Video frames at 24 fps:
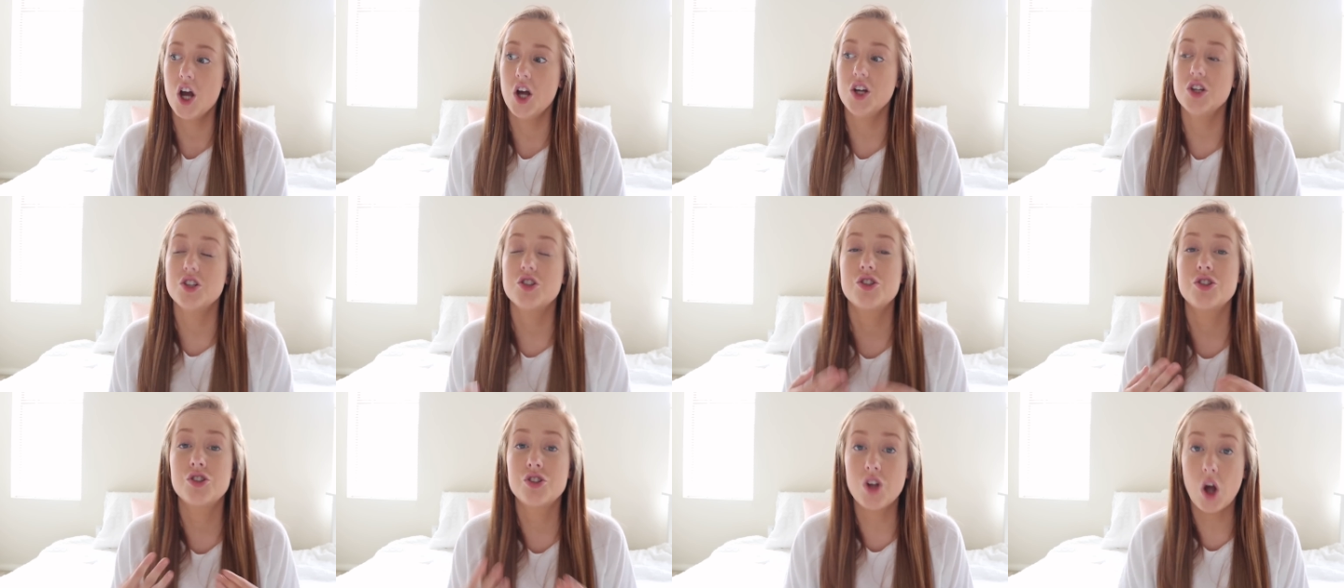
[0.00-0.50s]

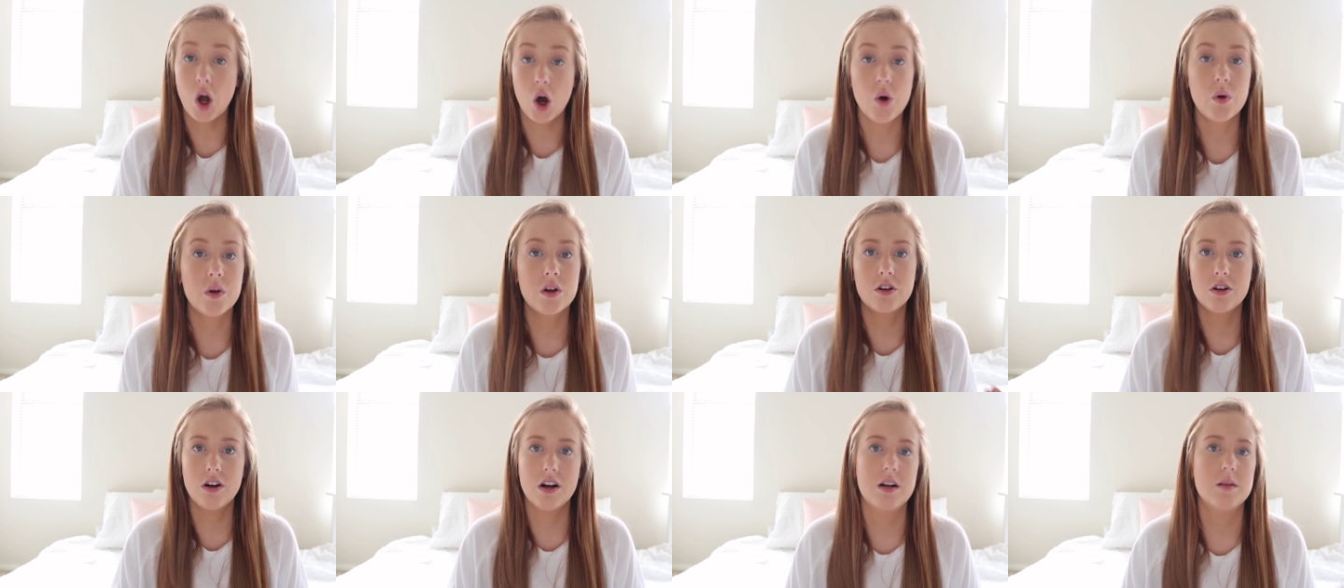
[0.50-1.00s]
so
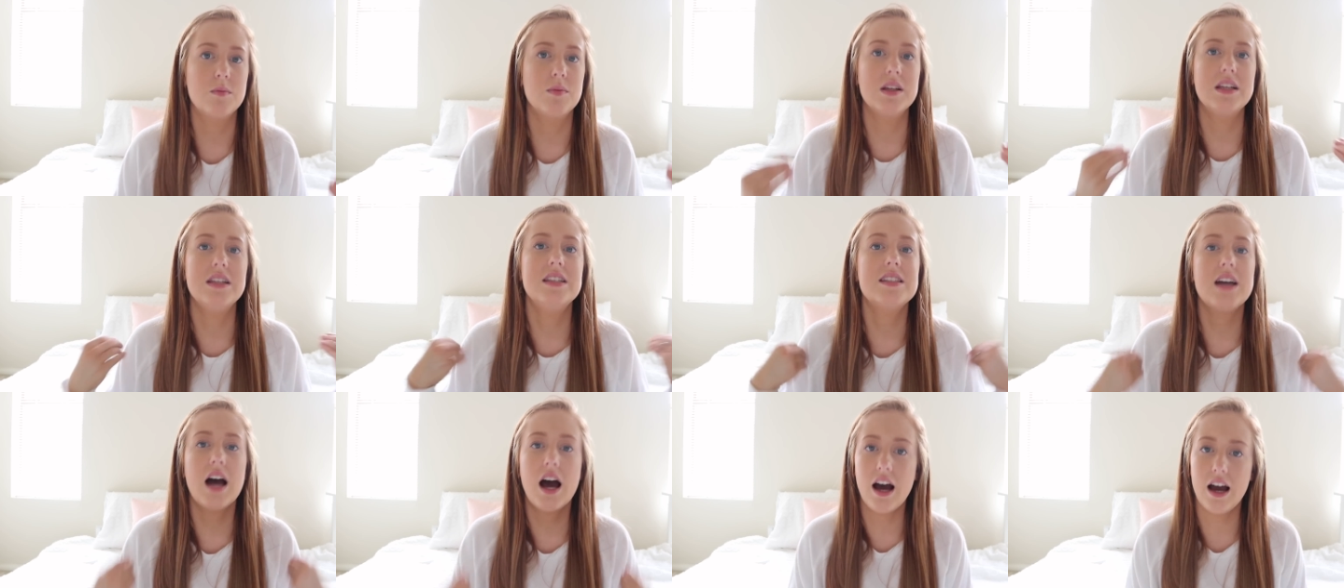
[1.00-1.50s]
incredibly
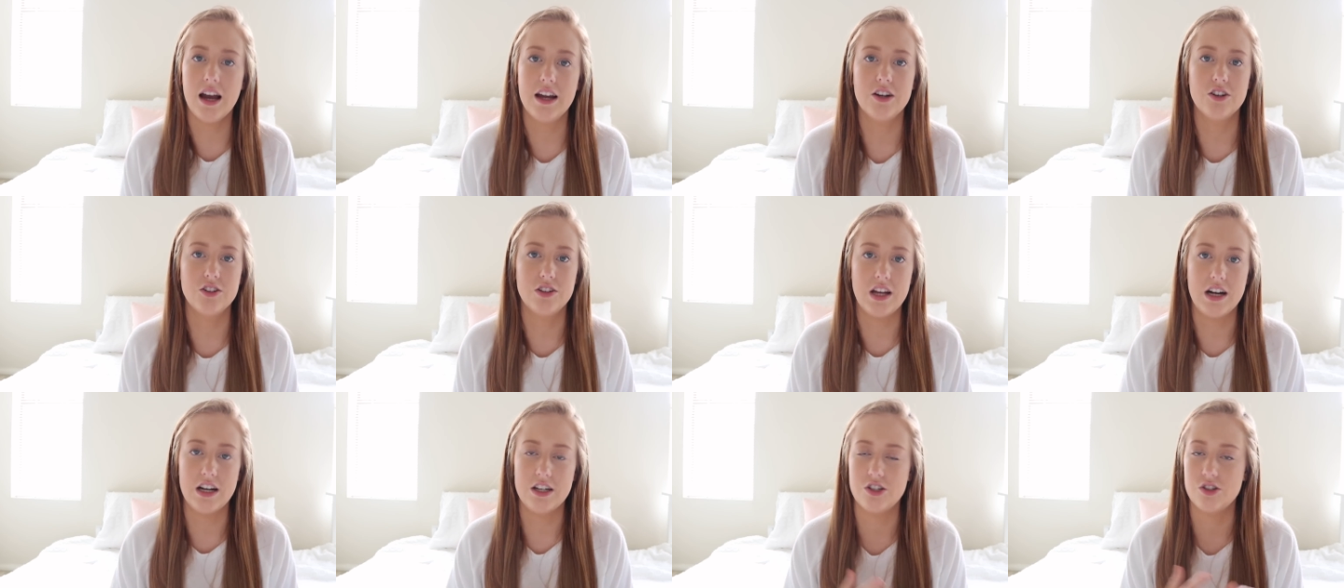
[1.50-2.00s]
tired
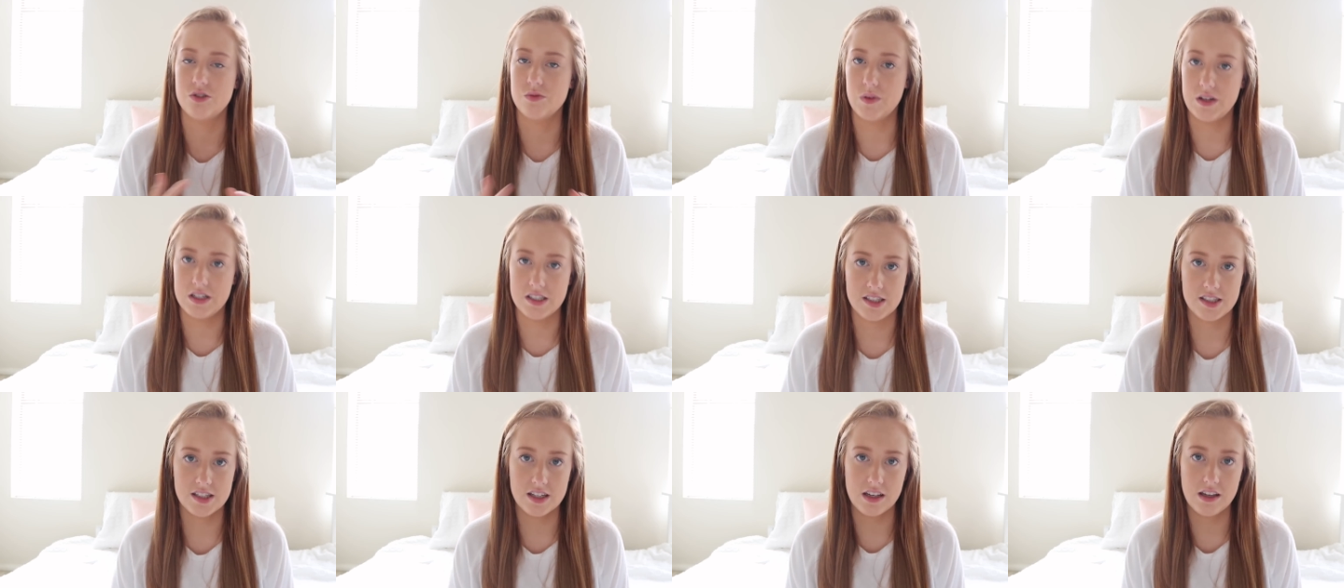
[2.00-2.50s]
that I just want
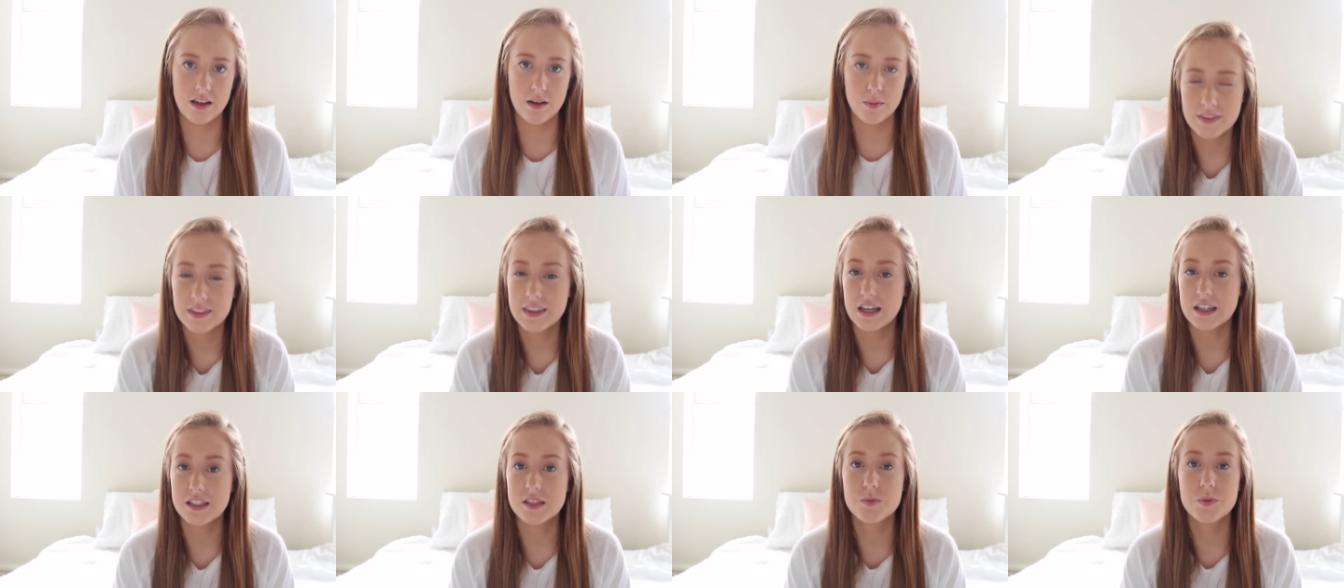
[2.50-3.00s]
to sleep.
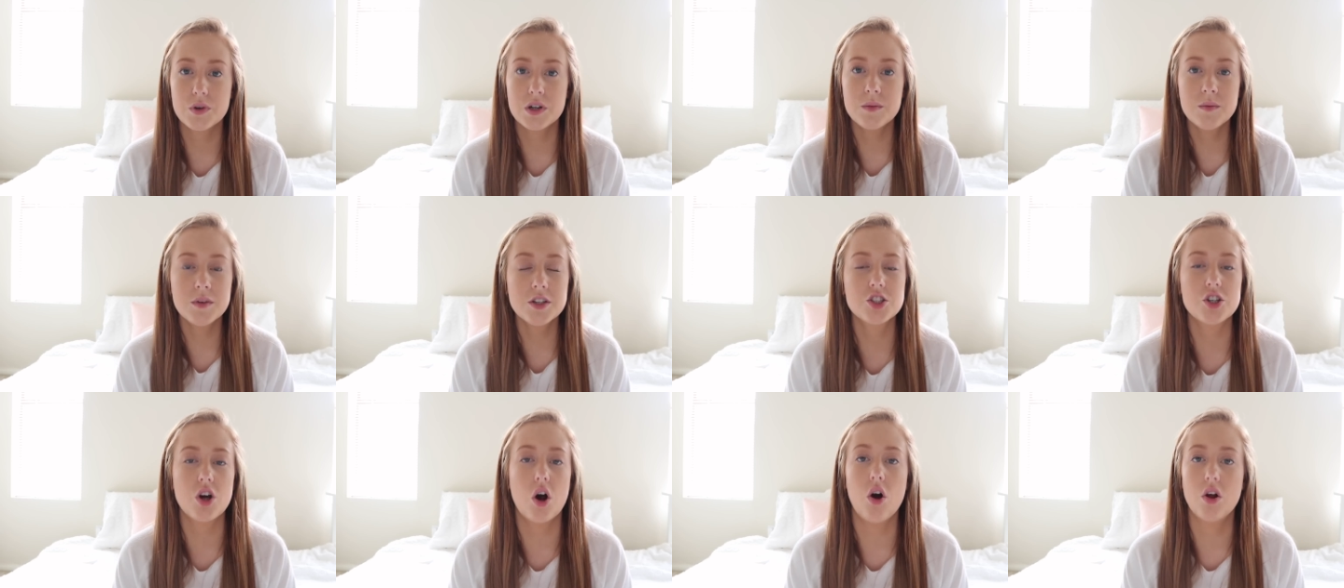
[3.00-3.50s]
That's pretty
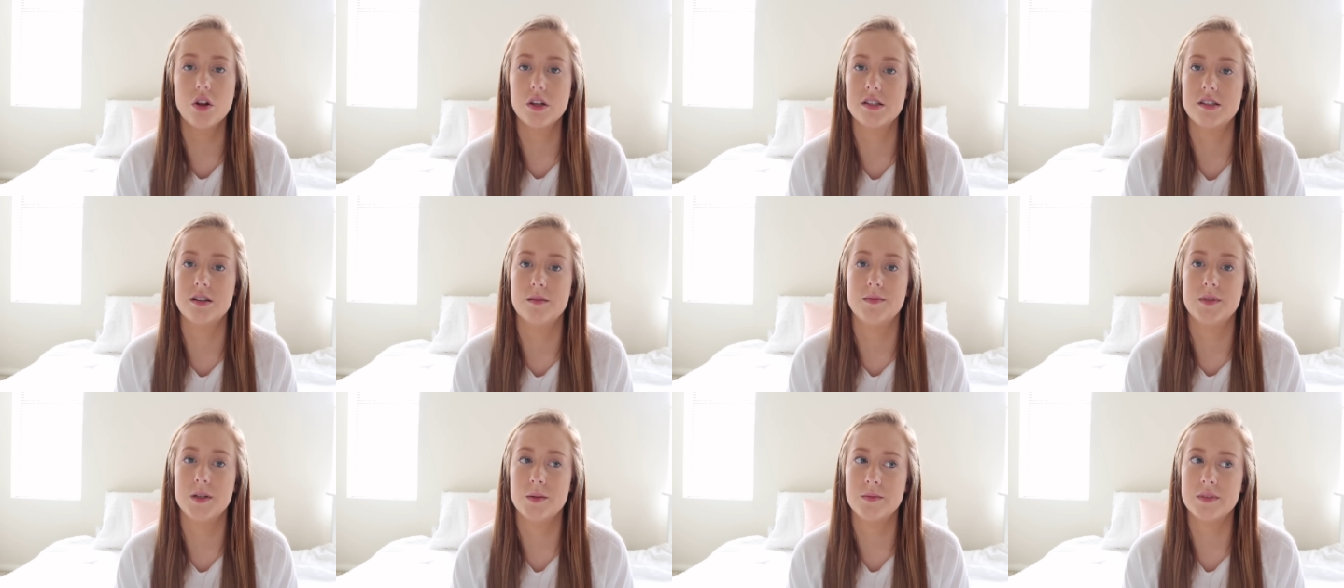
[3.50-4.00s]
much all the
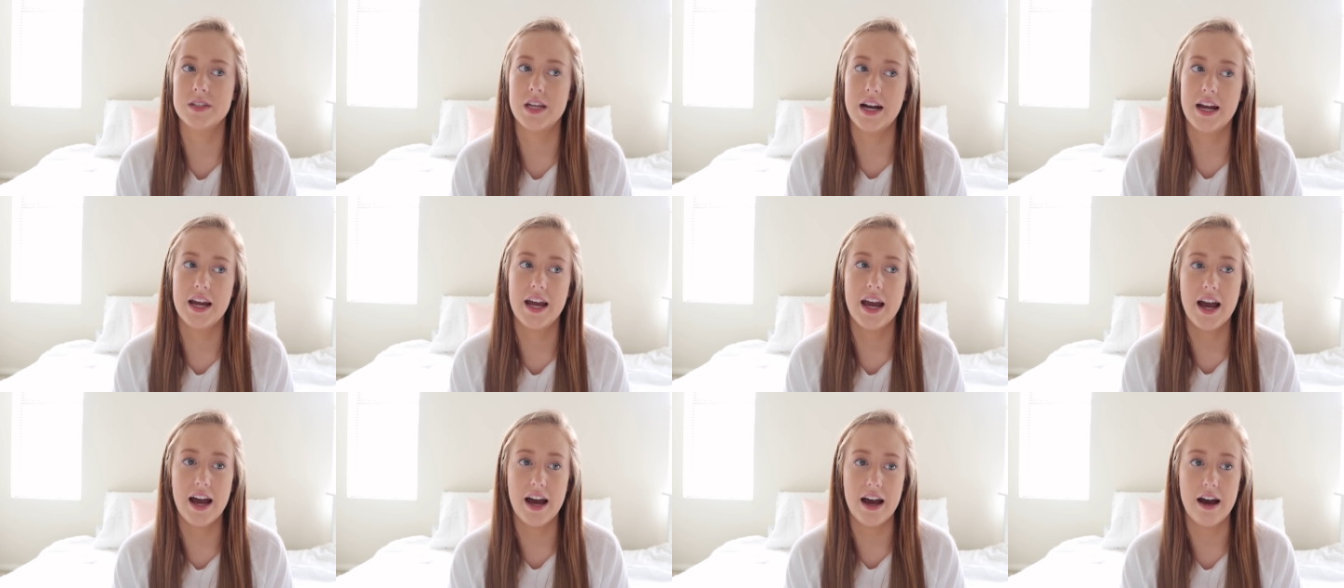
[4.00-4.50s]
symptoms that I
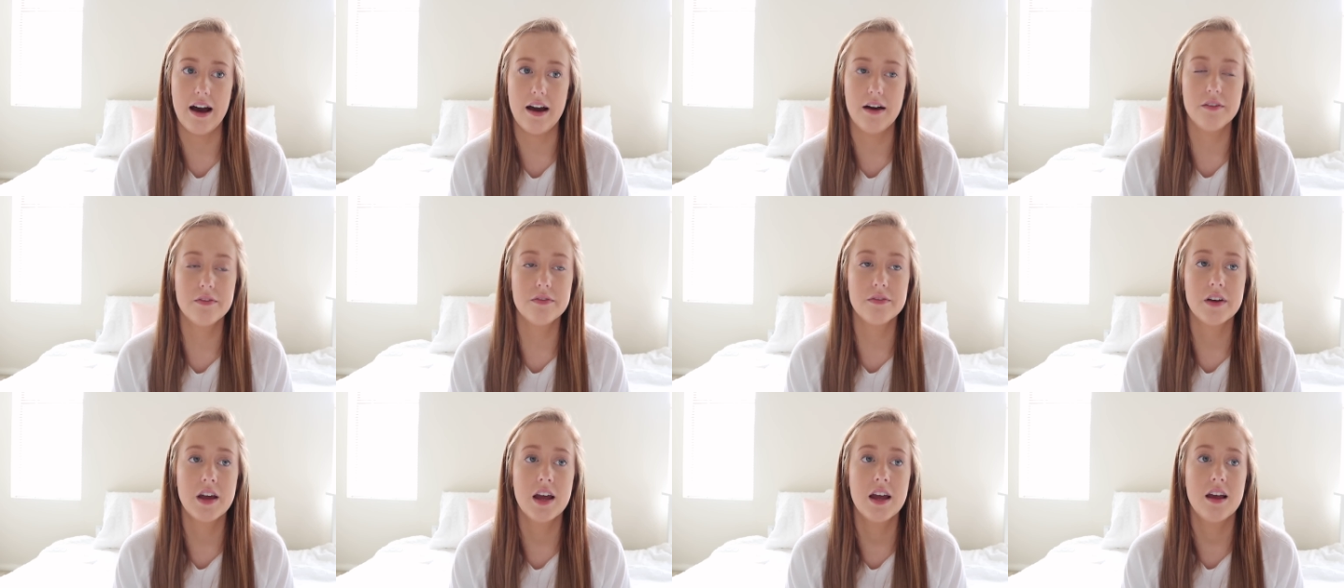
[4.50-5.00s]

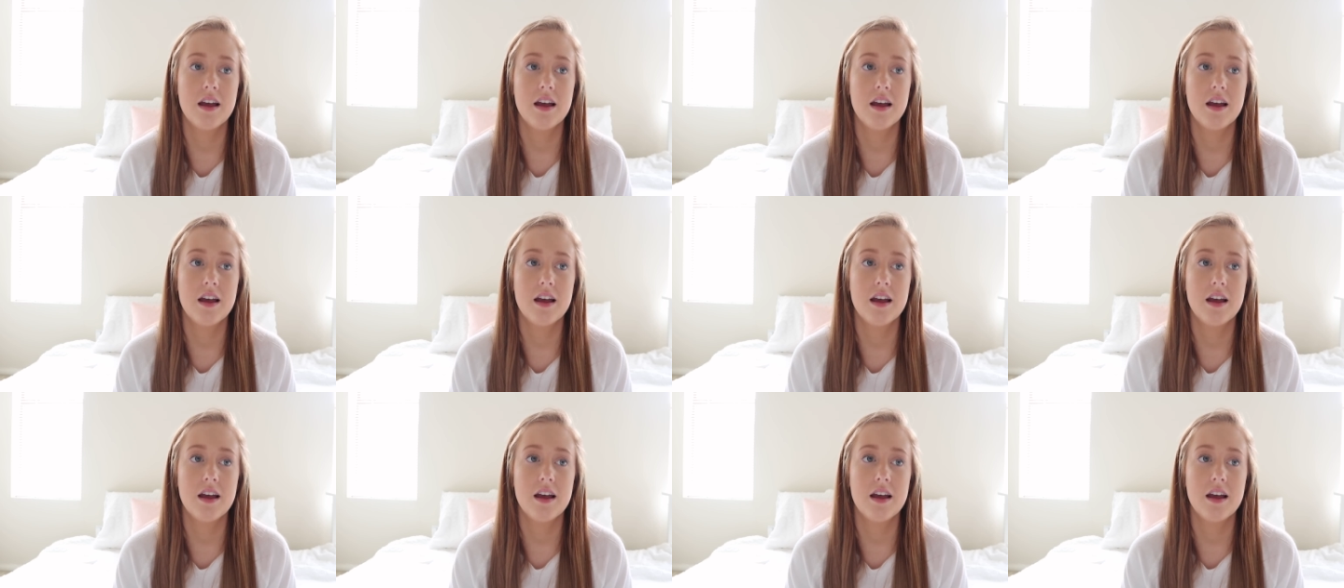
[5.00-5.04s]
have.